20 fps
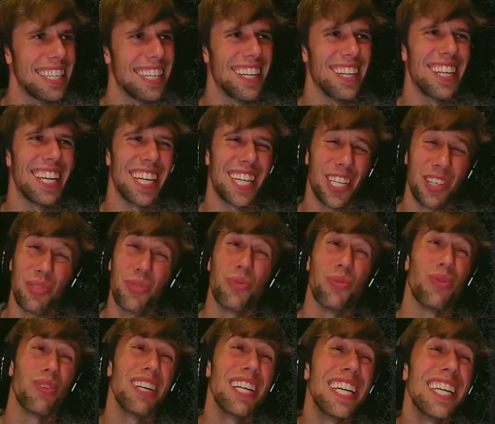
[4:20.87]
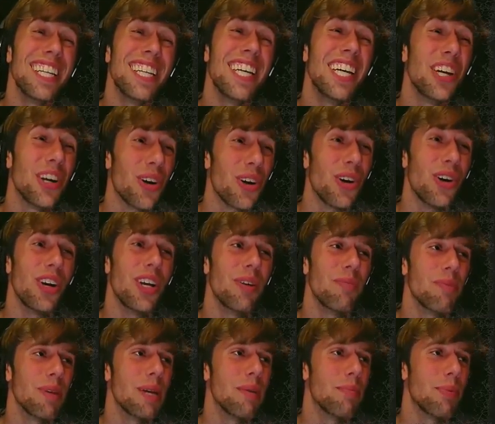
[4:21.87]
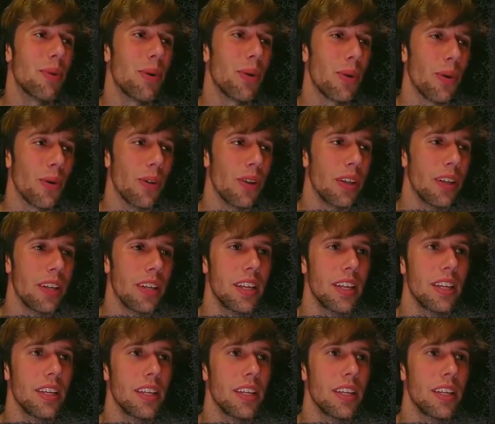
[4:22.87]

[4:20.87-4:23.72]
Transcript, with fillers: You know, like you're really hurting people.